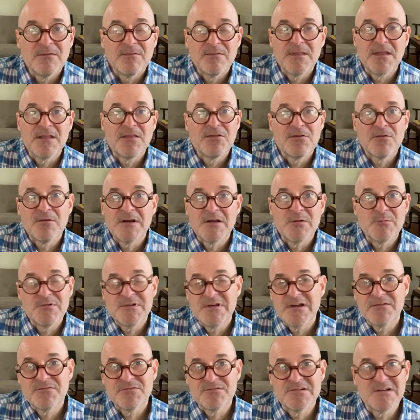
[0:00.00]
thought he would
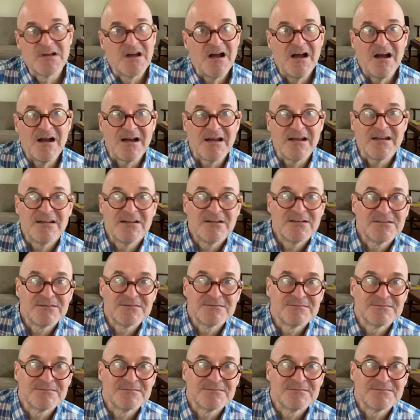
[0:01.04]
never die